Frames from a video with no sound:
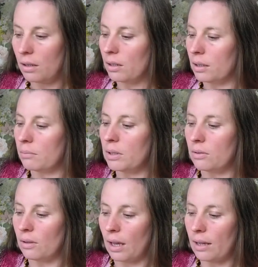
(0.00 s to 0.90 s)
Let me
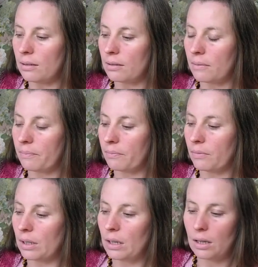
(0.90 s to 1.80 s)
do that.
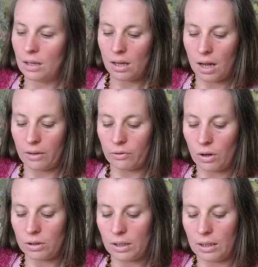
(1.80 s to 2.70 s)
I've
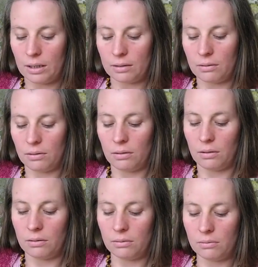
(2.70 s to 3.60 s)
got a little
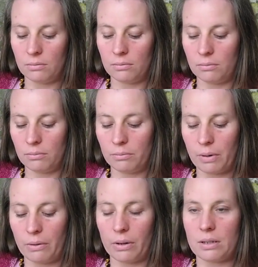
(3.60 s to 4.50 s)

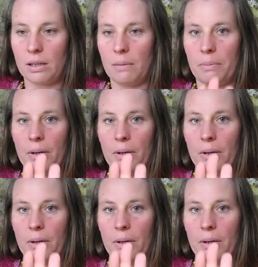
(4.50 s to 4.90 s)
progress keeper